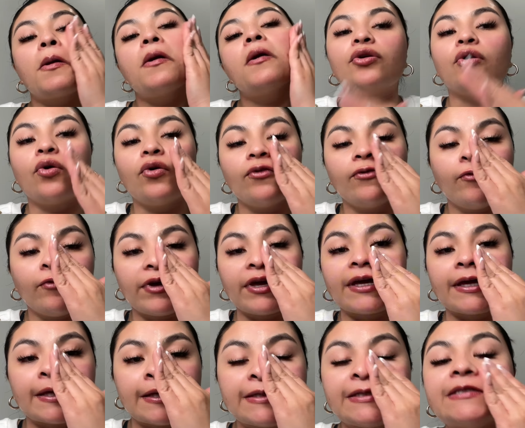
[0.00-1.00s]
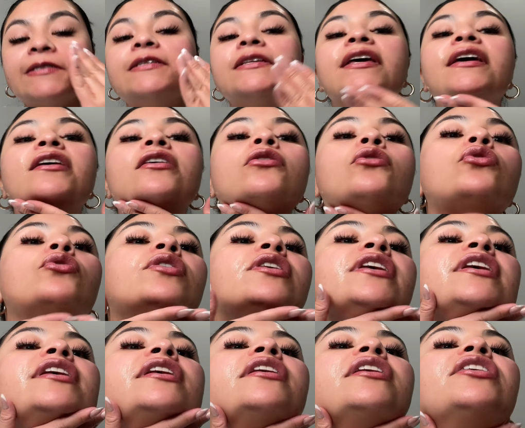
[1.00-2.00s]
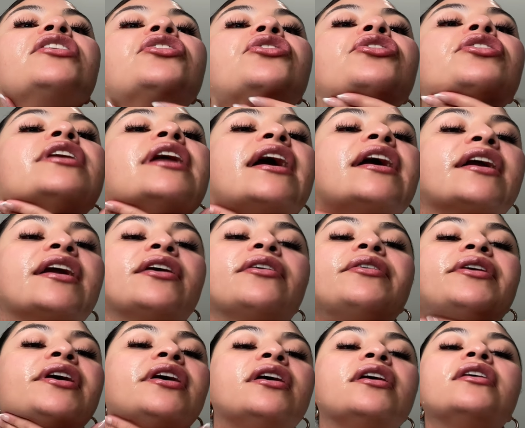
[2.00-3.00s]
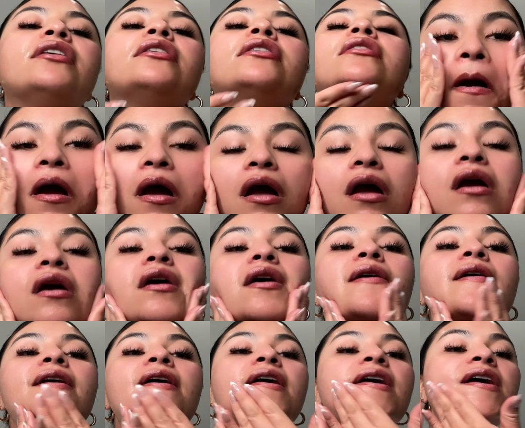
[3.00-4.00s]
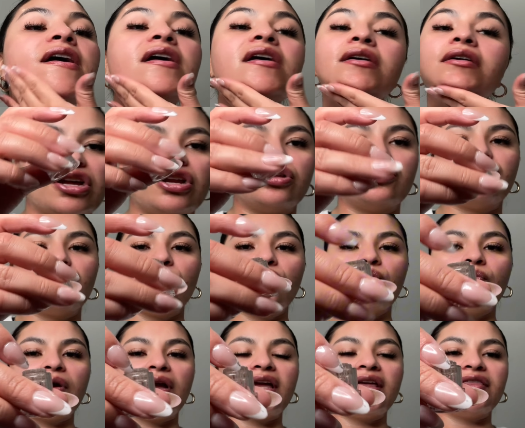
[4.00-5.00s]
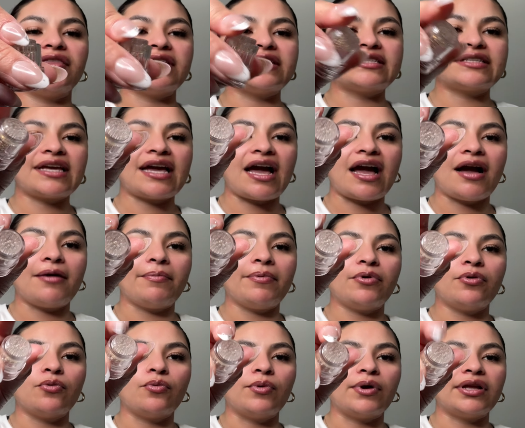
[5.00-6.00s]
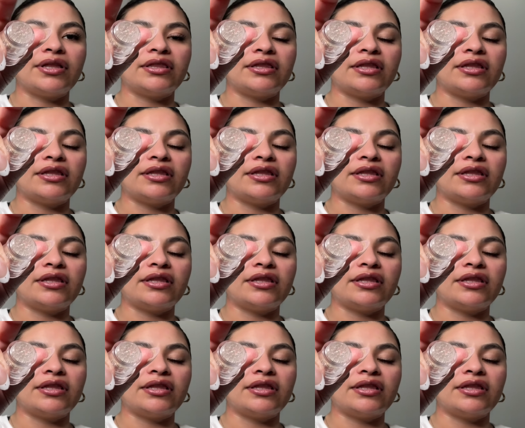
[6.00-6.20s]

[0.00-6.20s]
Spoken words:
whole face, including your neck area. You're gonna throw away this cap with